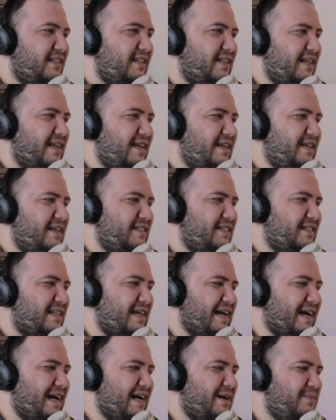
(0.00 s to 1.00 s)
Is it
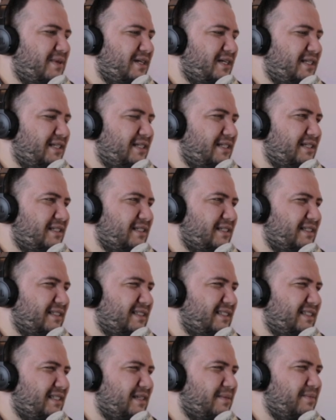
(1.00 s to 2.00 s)
Amon?
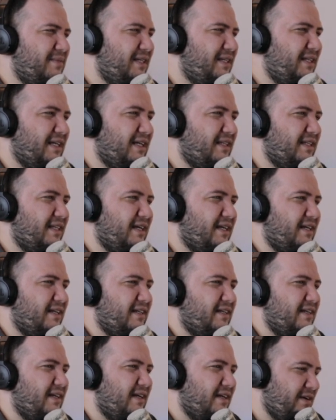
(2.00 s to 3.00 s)
Something like that.
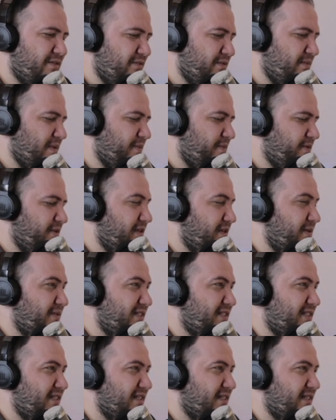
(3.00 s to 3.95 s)
I can't remember. Let me see.